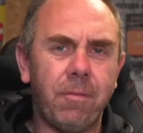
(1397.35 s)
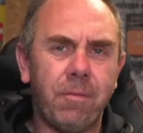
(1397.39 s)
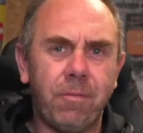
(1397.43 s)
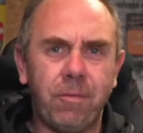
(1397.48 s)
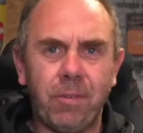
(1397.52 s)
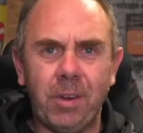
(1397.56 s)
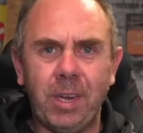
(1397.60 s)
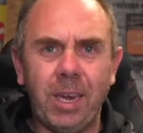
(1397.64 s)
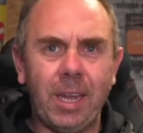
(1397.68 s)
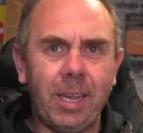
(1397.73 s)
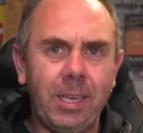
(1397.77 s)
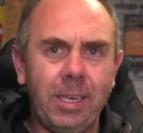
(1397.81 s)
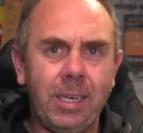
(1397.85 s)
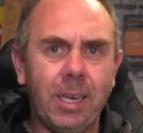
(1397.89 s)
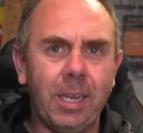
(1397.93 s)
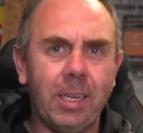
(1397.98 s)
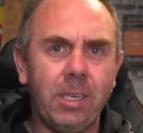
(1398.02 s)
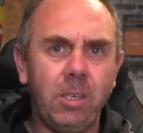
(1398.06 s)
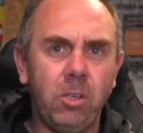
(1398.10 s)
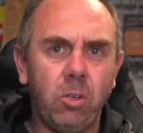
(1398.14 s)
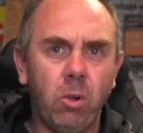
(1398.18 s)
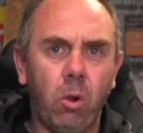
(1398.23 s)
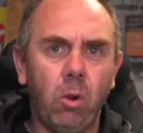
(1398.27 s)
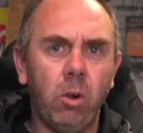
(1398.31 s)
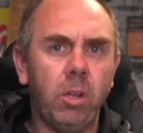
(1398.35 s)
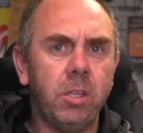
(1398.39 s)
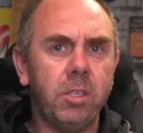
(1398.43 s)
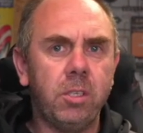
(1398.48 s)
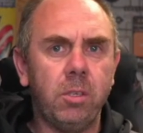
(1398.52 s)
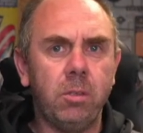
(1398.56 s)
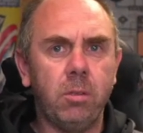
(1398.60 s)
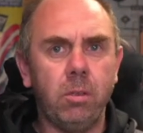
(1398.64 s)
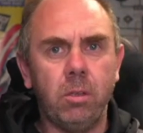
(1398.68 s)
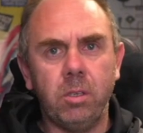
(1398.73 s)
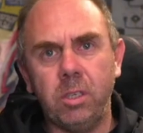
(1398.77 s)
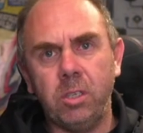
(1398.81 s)
for
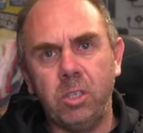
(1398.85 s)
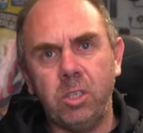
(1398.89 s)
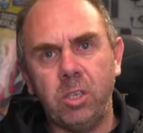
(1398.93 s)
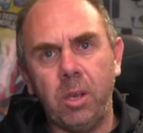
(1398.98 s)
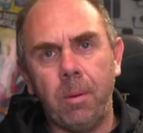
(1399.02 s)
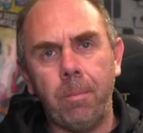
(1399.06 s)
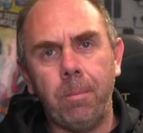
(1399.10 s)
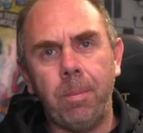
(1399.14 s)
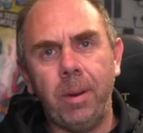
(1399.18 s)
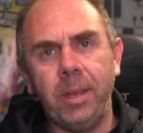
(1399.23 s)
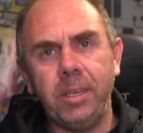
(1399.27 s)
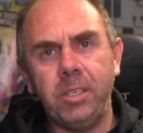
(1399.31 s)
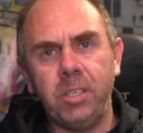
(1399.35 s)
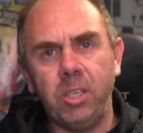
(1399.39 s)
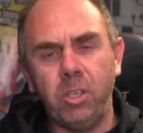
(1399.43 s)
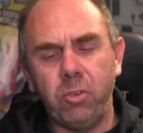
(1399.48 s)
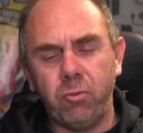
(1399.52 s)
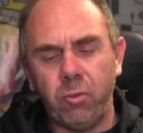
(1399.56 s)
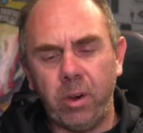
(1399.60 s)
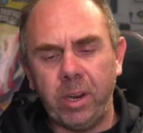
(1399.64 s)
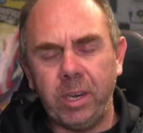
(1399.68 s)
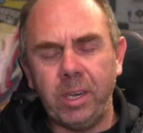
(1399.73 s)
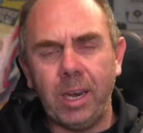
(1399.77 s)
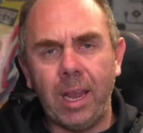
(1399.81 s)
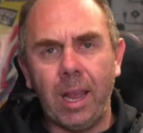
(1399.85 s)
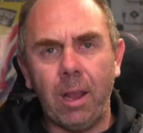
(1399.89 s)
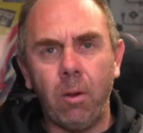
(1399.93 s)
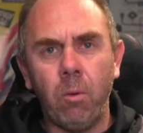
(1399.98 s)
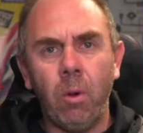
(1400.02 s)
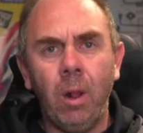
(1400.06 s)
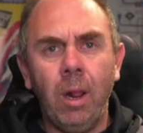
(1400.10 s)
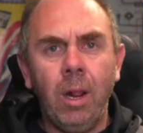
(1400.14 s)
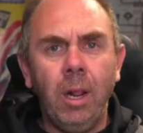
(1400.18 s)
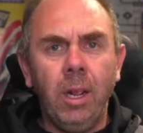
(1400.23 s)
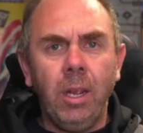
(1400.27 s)
$99 at some places right now.